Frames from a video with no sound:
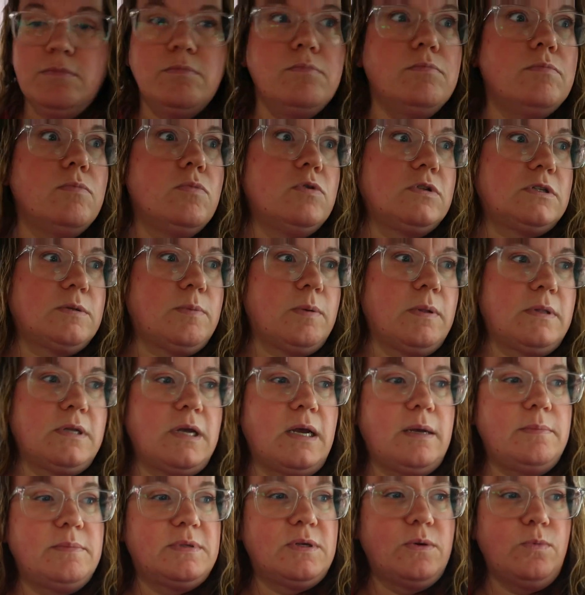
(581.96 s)
multiple
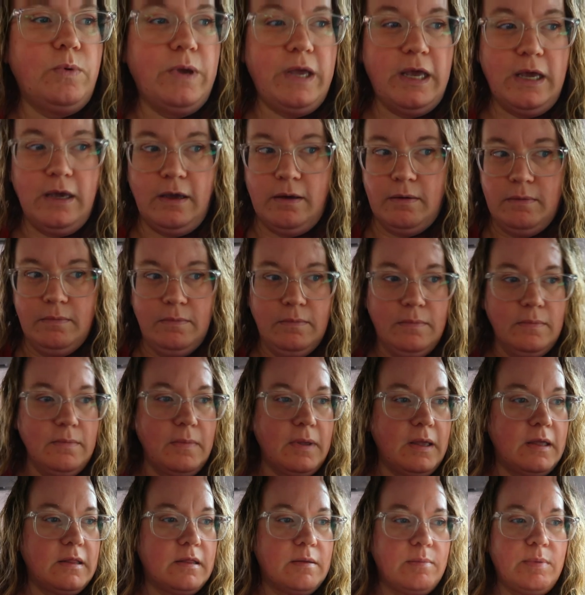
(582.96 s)
times a week
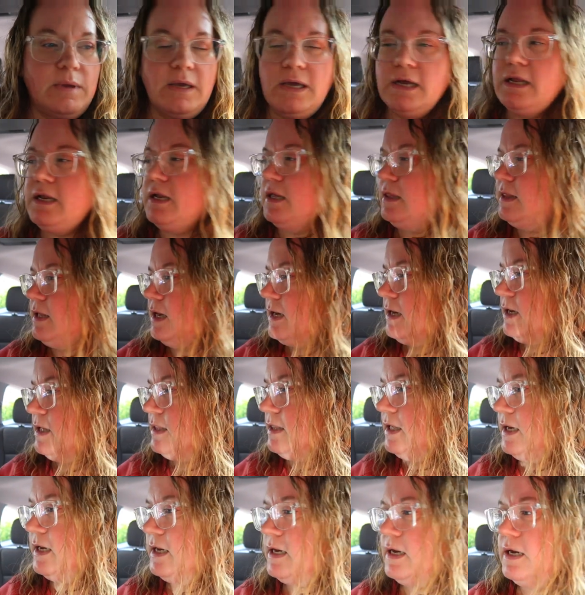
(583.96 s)
in the beginning, that
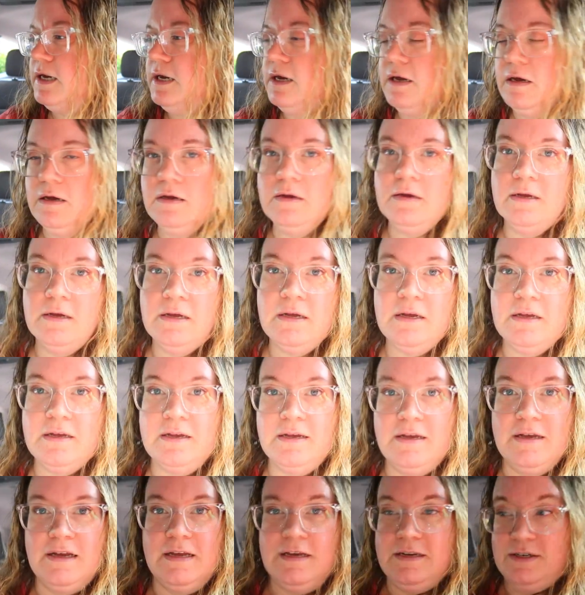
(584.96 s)
can like
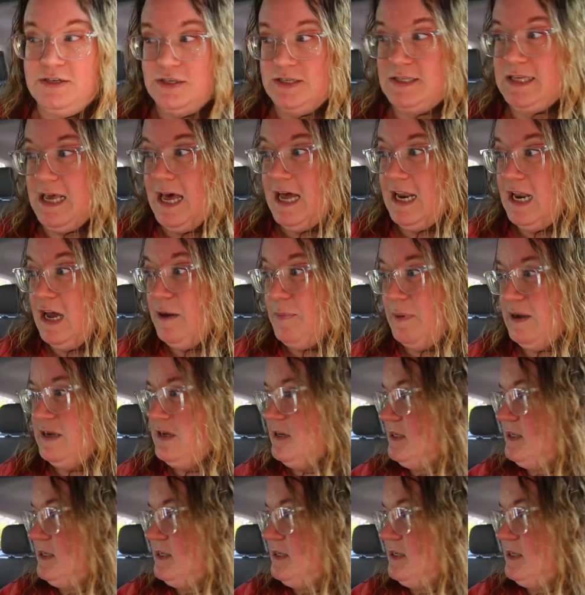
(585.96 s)
just add up. I